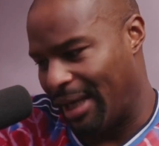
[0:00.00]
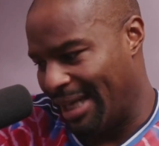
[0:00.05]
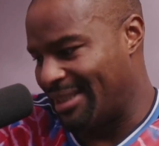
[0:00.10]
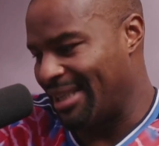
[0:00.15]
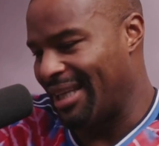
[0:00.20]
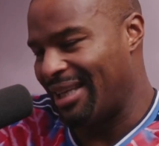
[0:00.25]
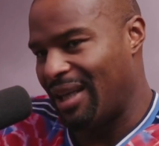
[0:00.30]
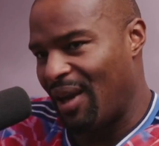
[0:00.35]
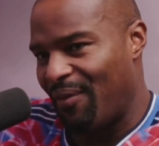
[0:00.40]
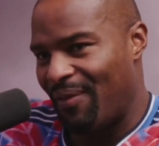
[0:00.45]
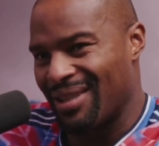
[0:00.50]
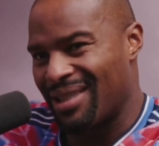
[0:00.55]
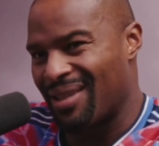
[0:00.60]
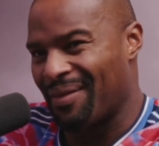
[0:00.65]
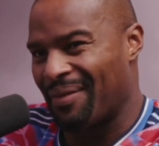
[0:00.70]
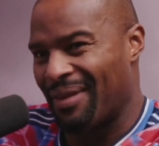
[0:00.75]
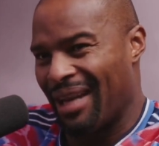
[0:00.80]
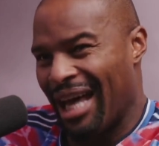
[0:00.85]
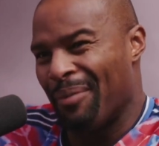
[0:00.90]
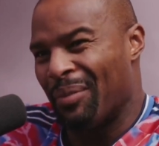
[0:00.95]
As a defensive
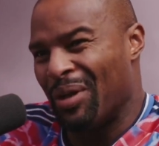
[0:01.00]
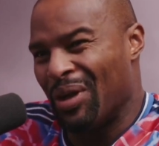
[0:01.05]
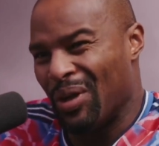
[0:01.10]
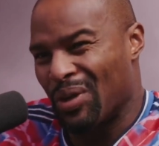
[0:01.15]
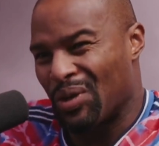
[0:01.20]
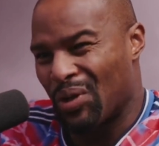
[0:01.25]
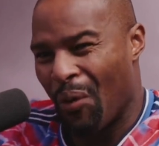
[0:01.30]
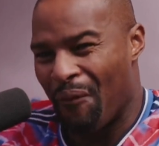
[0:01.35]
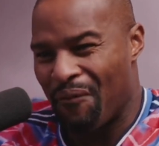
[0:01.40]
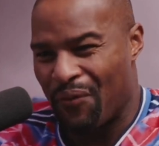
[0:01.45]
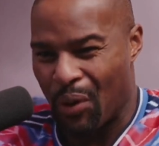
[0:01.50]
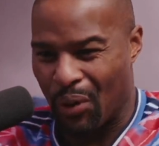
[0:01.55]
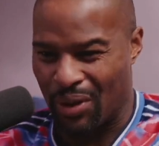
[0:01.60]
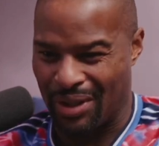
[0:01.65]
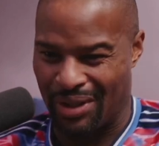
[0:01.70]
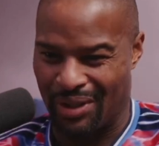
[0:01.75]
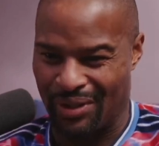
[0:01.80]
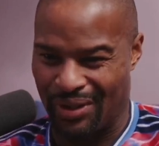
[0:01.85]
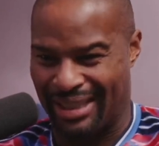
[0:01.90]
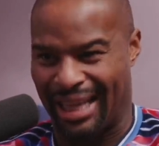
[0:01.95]
lineman, you're so focused
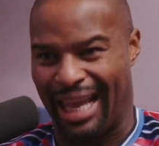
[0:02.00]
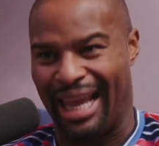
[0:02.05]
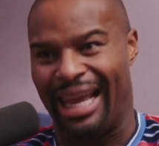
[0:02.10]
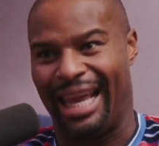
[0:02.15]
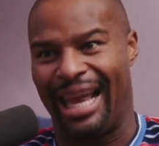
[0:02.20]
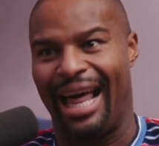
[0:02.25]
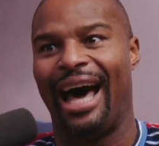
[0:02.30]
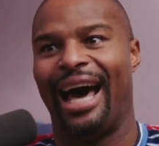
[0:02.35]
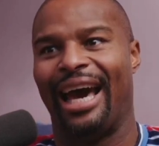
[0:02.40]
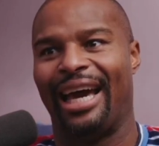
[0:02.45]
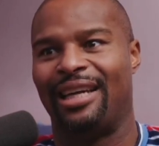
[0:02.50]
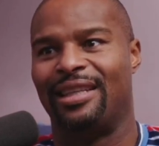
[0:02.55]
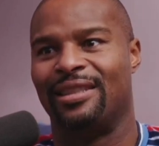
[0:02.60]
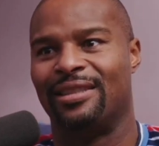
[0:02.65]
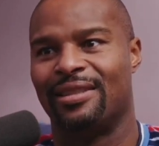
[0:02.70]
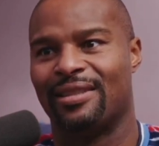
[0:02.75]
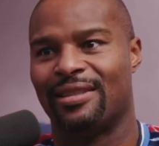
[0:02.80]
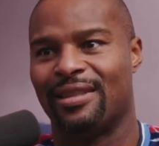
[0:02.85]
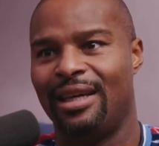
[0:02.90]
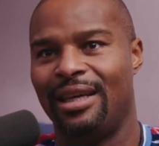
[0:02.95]
on just the
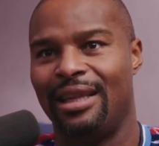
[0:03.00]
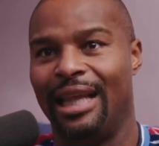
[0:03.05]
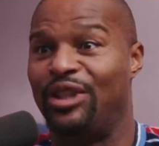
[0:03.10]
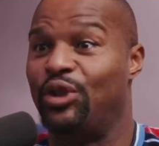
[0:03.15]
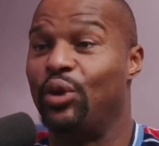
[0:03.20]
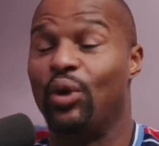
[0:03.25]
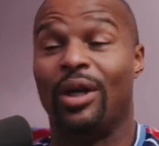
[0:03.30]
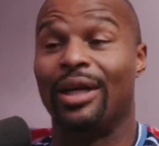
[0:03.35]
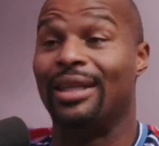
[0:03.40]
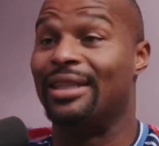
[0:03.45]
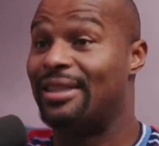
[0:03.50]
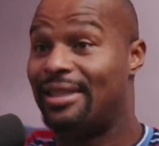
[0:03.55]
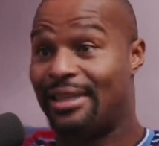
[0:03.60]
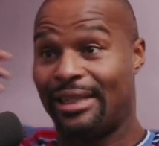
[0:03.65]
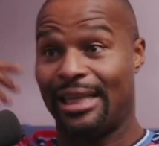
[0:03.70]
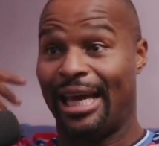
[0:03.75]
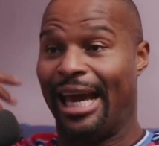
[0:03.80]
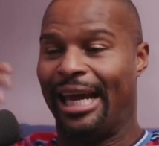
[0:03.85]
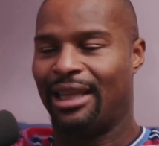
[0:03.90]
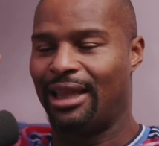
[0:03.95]
lines that you couldn't
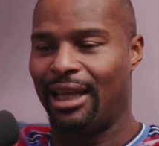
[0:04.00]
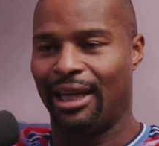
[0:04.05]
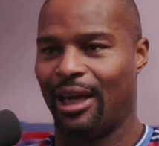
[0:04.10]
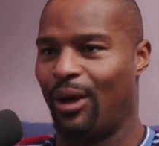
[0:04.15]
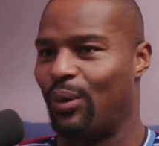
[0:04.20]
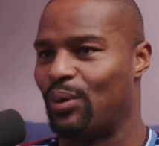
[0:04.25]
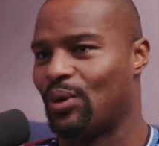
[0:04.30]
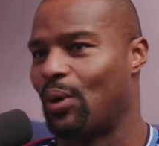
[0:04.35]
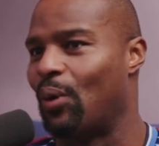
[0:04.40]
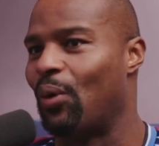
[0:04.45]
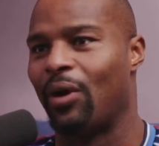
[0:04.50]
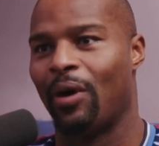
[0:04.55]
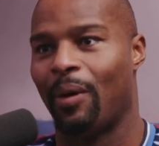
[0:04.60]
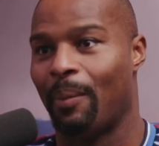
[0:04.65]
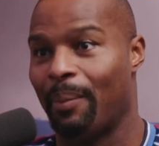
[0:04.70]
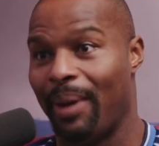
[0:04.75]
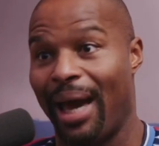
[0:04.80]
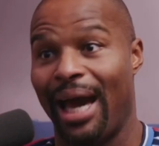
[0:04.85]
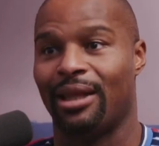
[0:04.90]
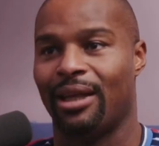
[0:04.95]
see anything that was going on
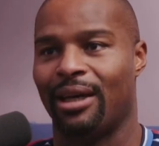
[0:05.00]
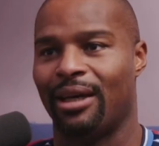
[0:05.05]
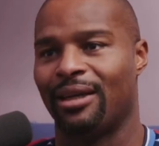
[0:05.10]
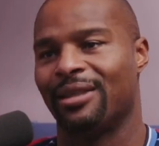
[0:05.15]
back there.